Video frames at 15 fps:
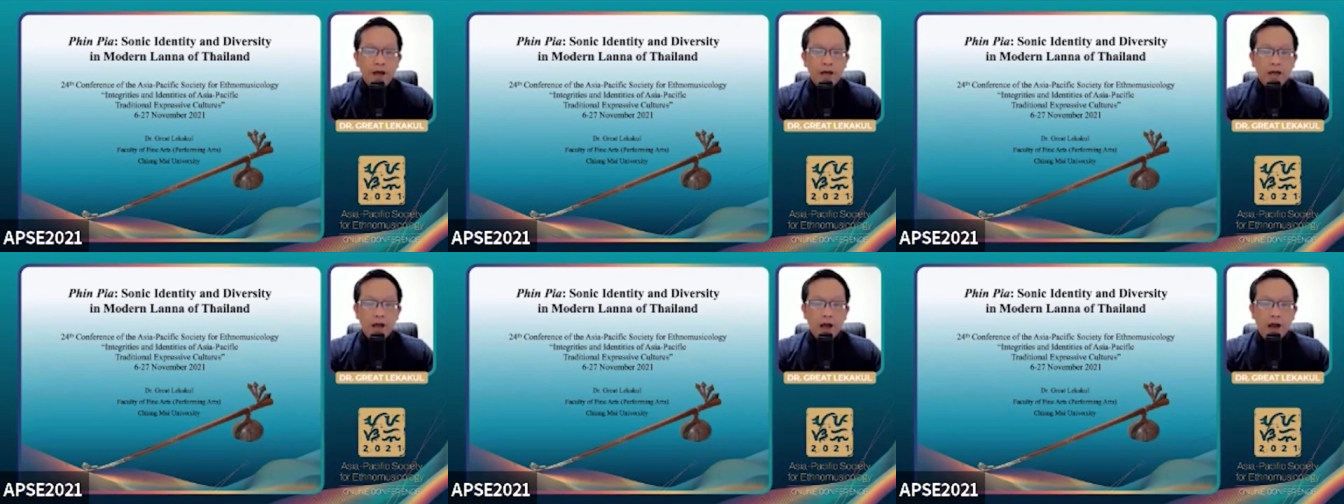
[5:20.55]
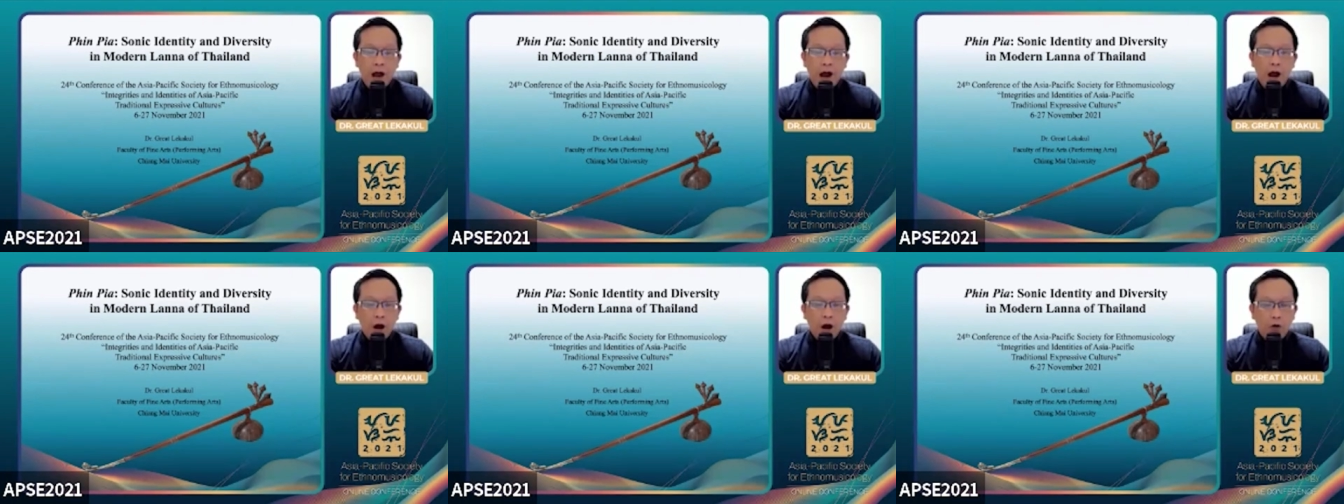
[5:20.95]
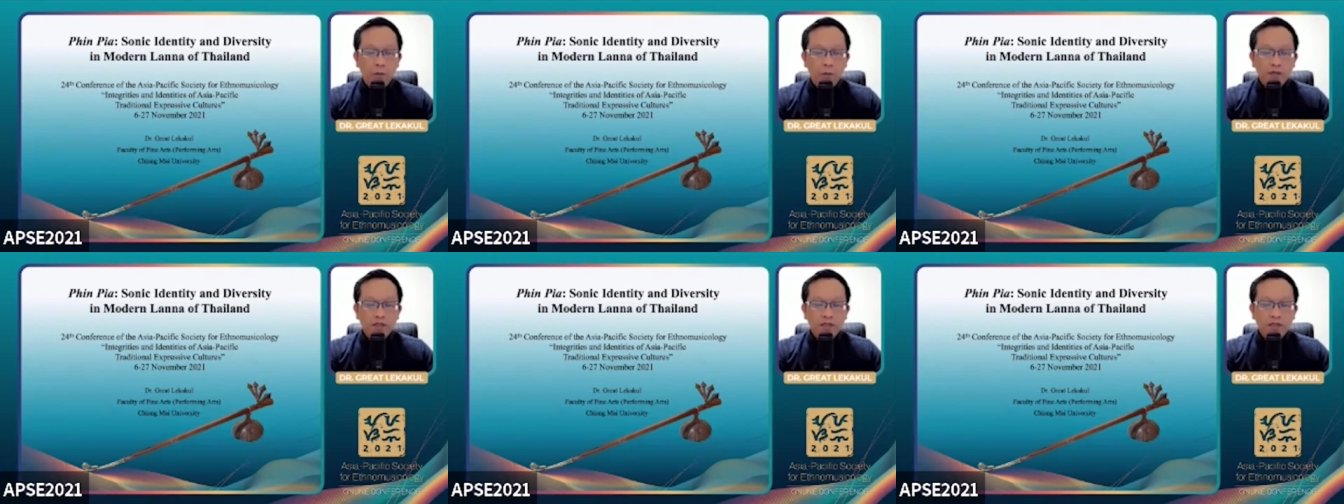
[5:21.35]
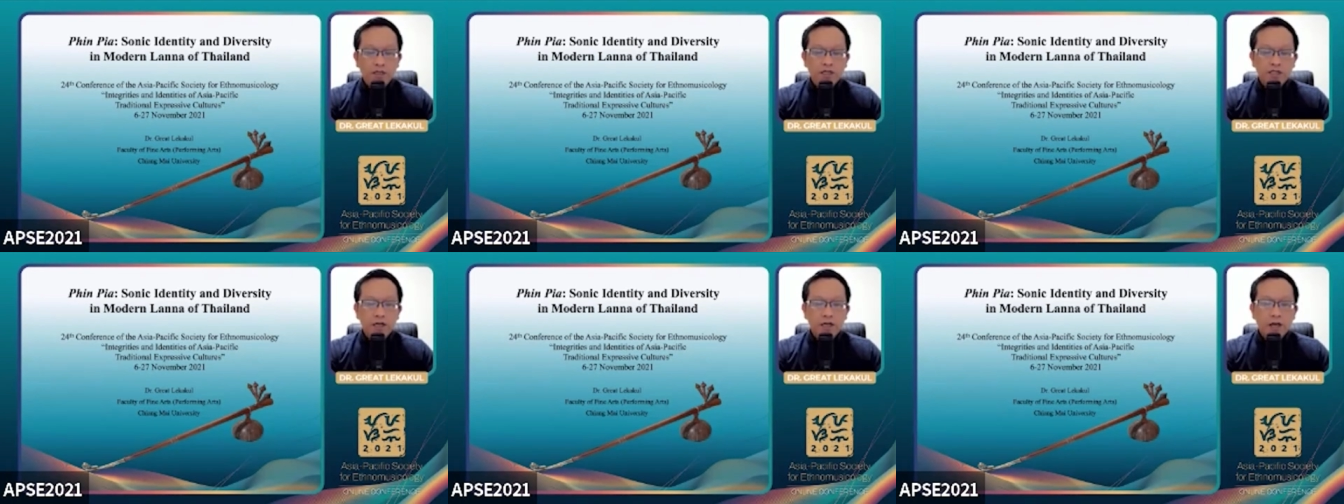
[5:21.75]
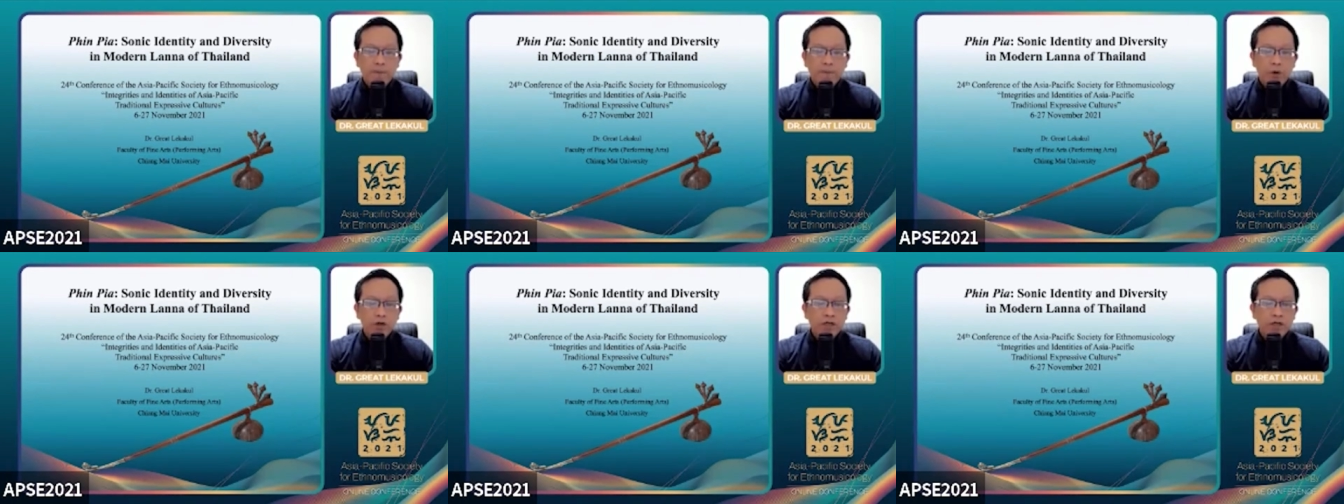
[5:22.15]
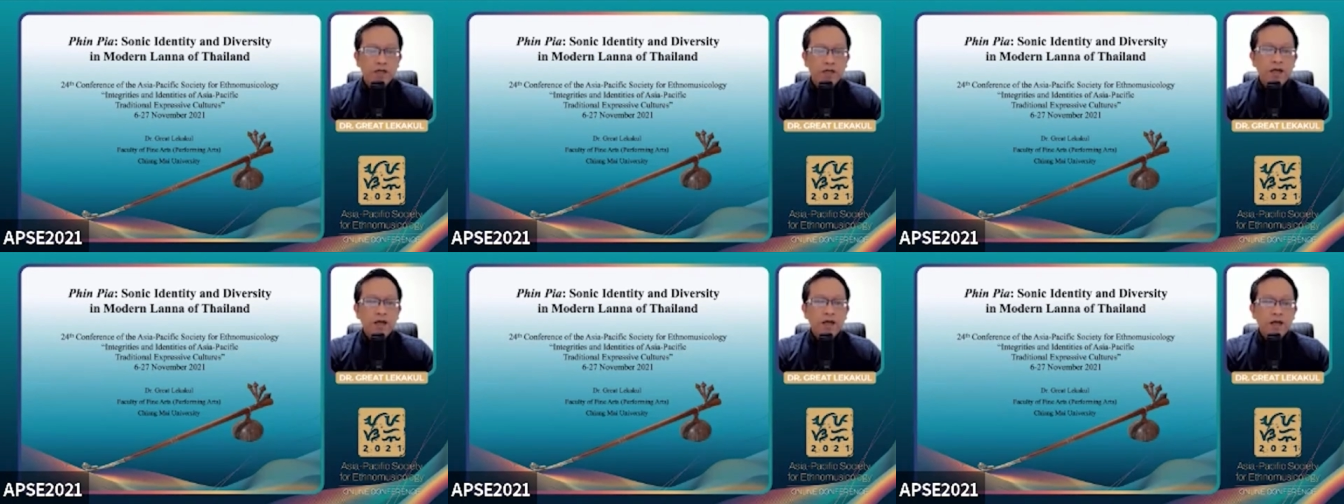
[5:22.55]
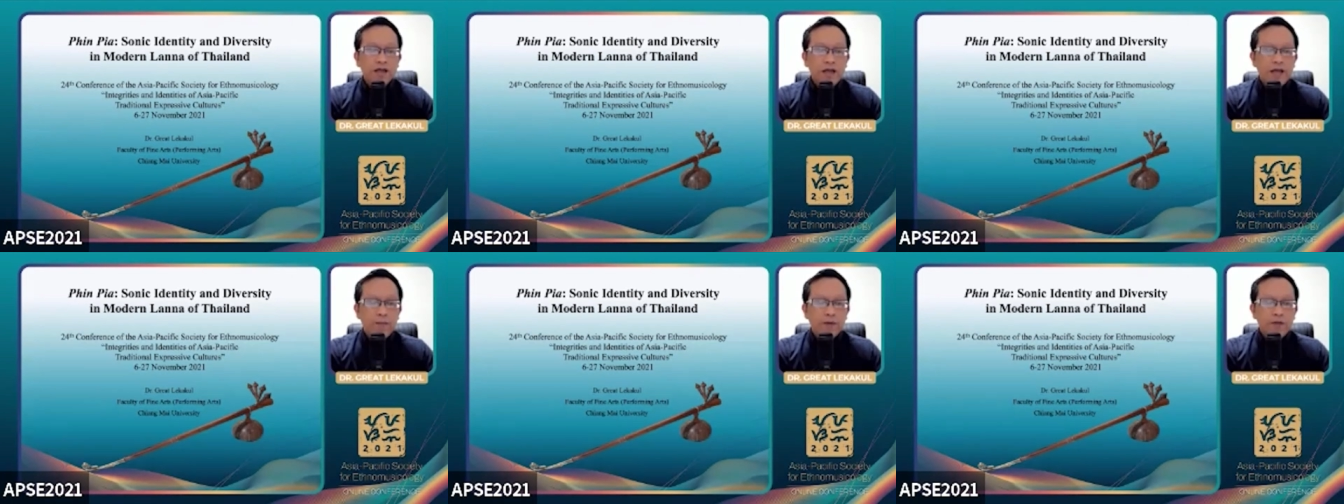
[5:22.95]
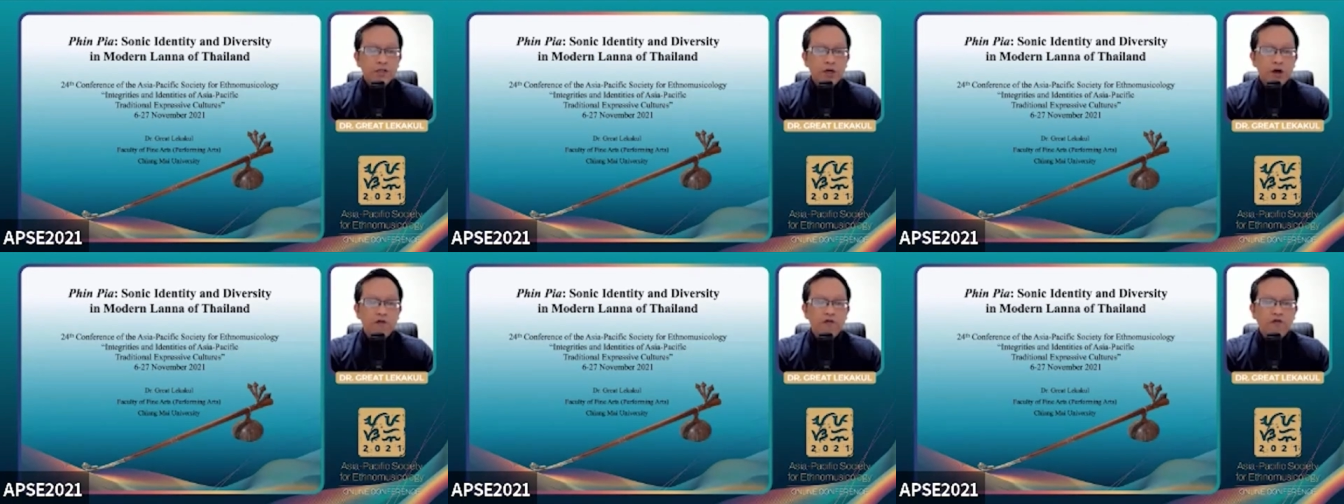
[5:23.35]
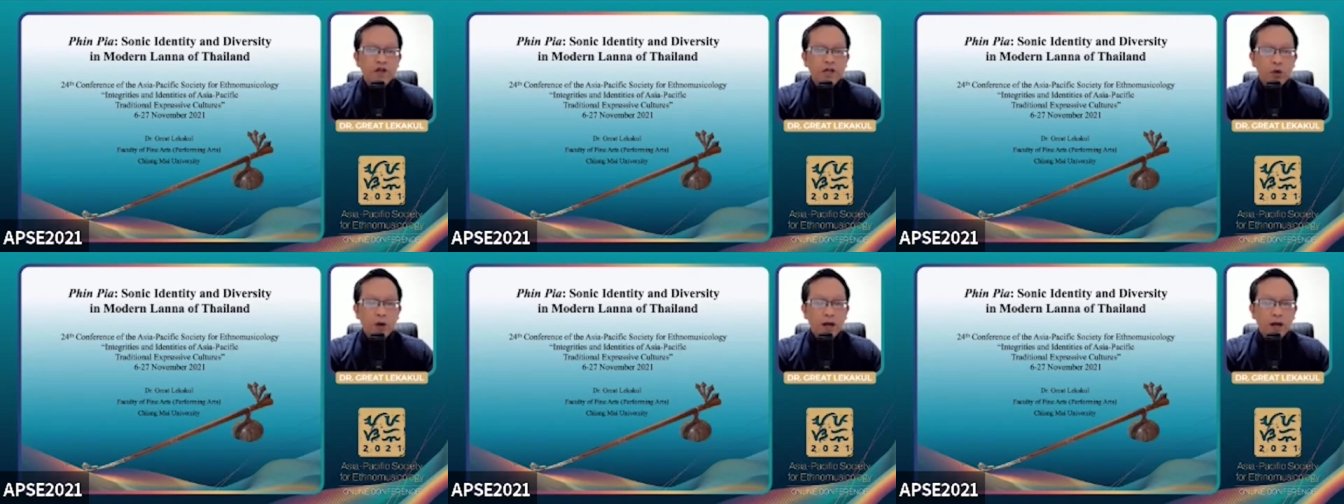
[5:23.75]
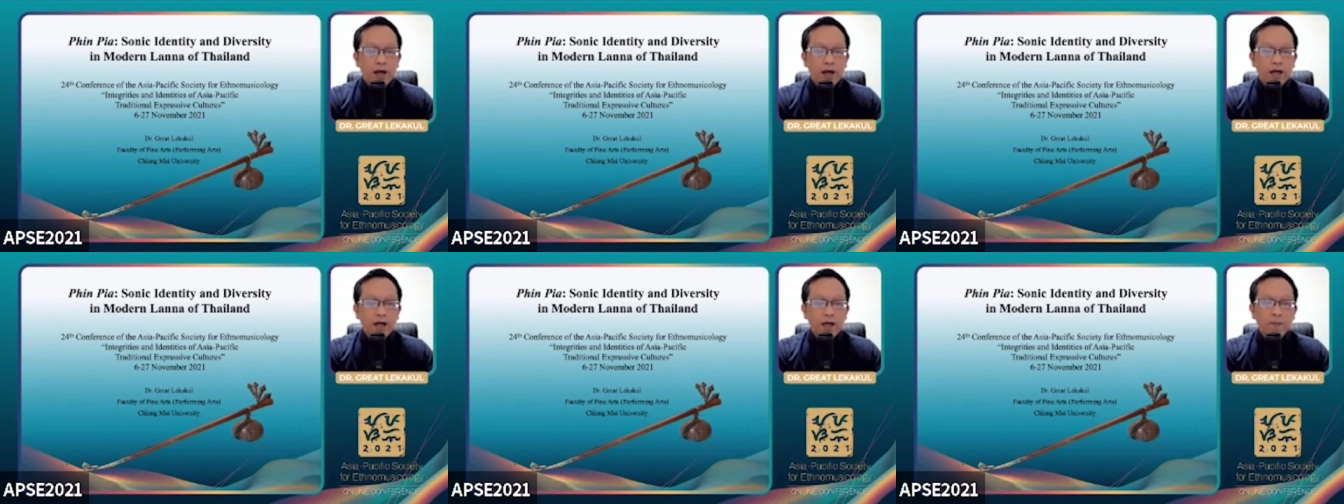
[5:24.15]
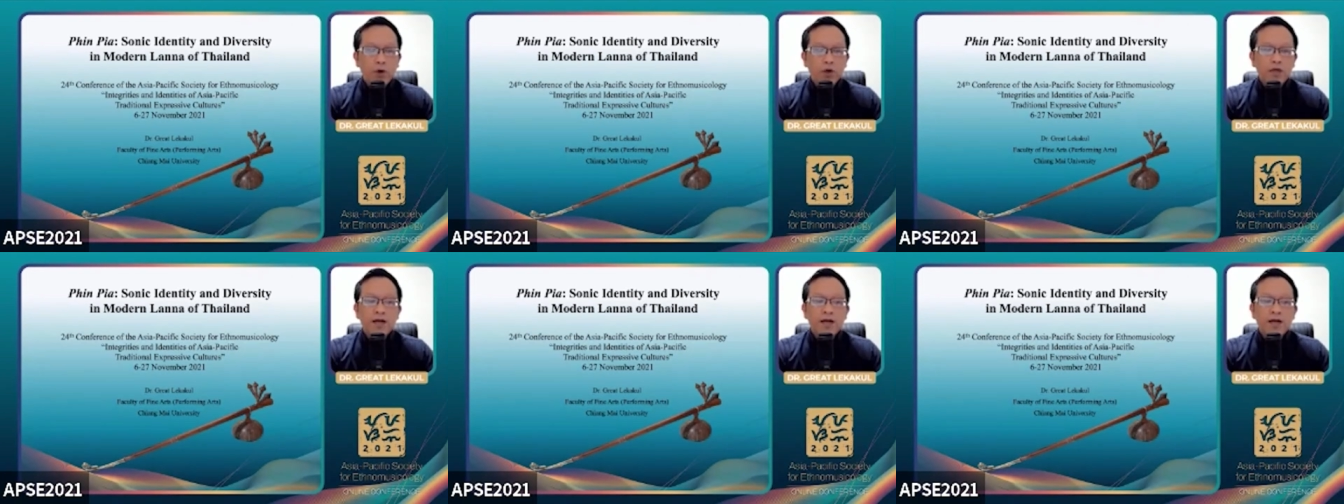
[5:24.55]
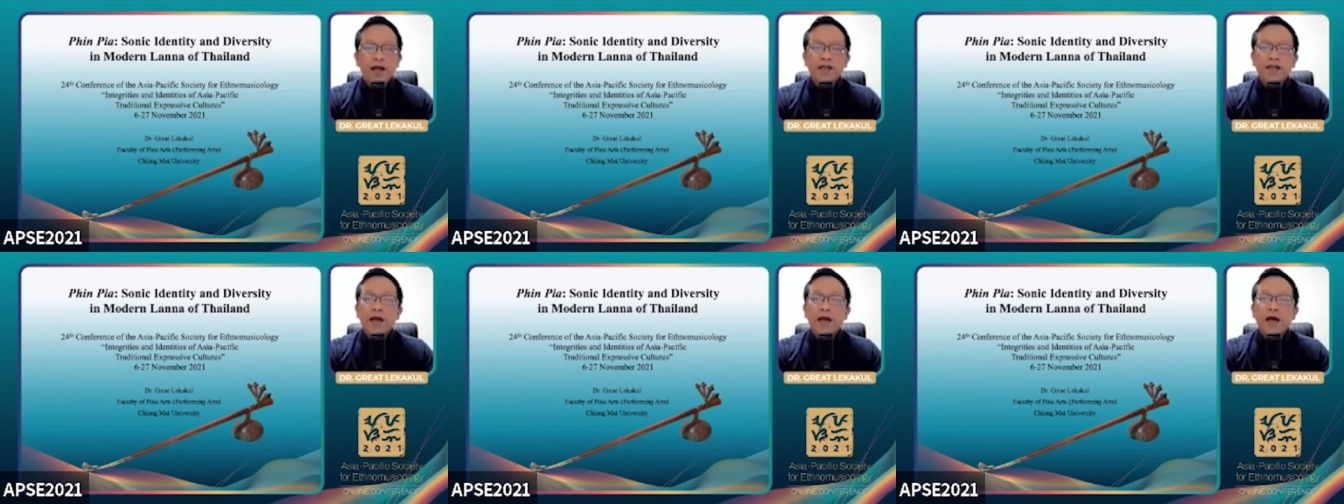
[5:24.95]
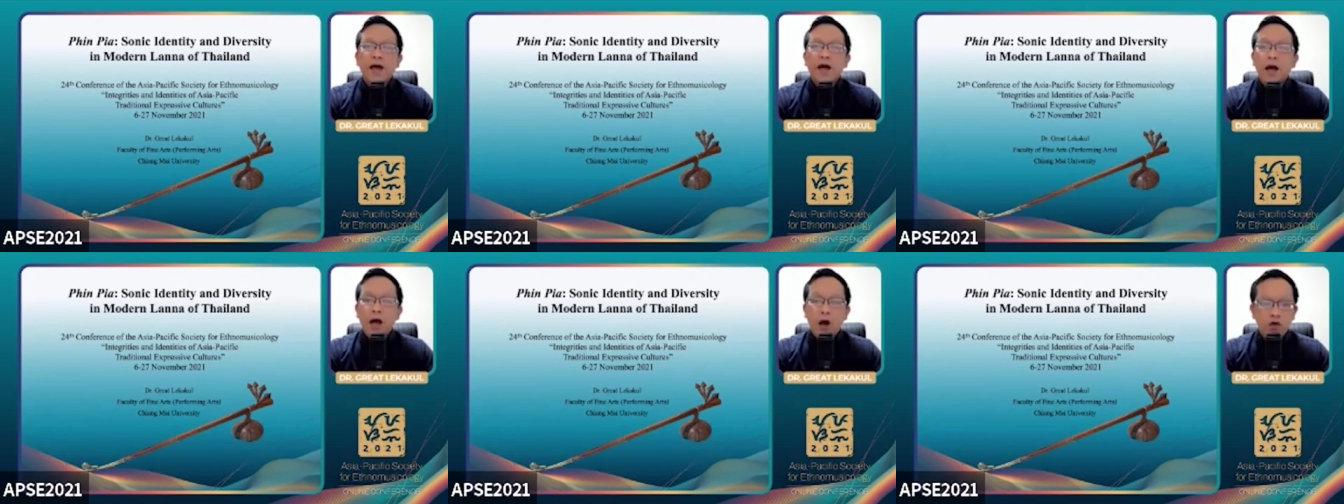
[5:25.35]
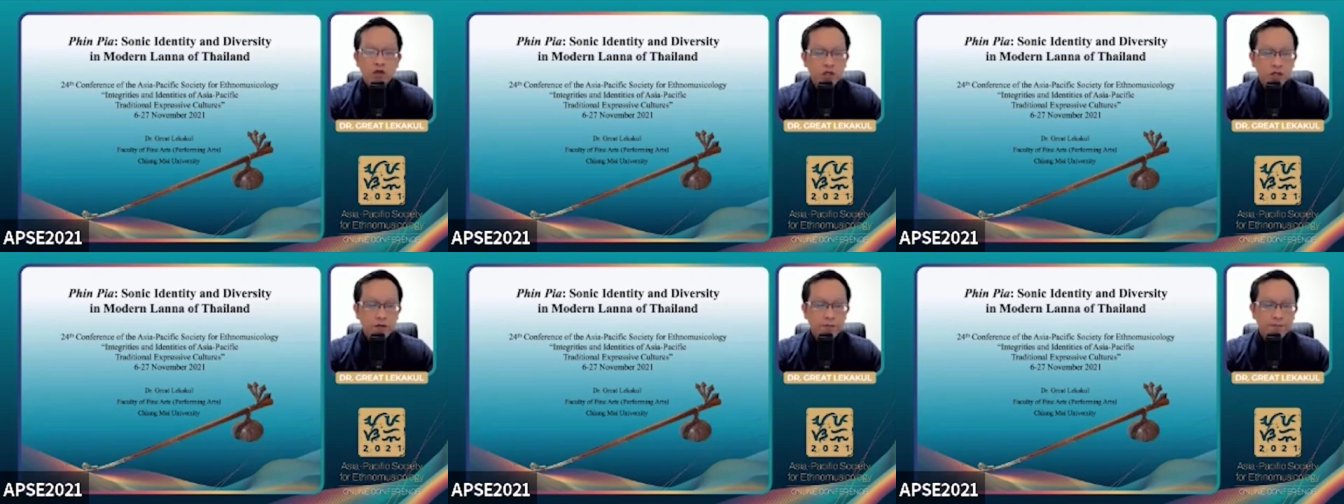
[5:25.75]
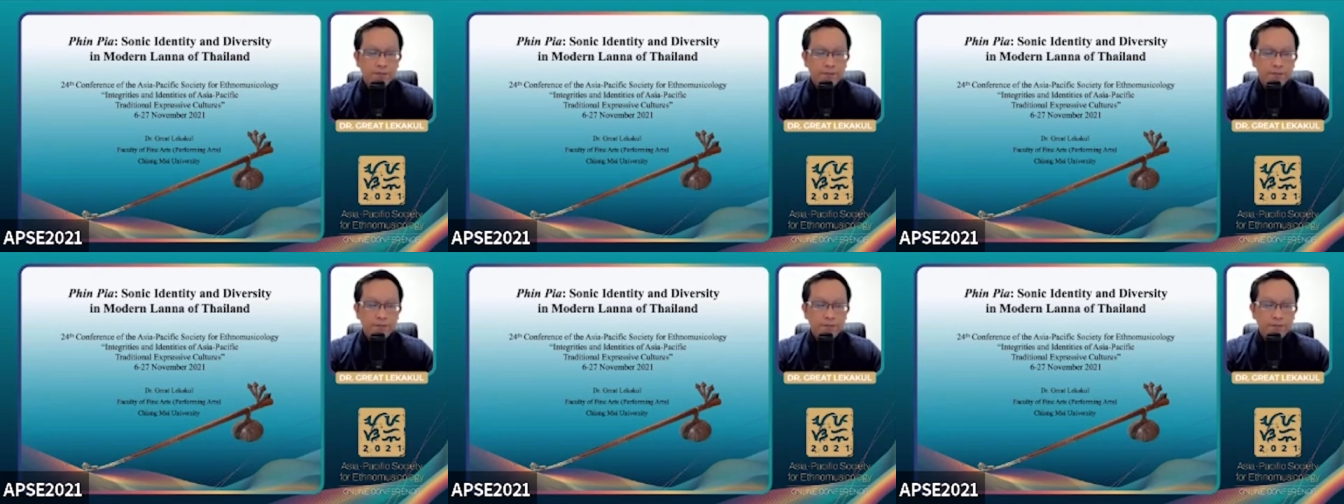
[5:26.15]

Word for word: and how musicians embody their musical vernacular in modern Lanna culture.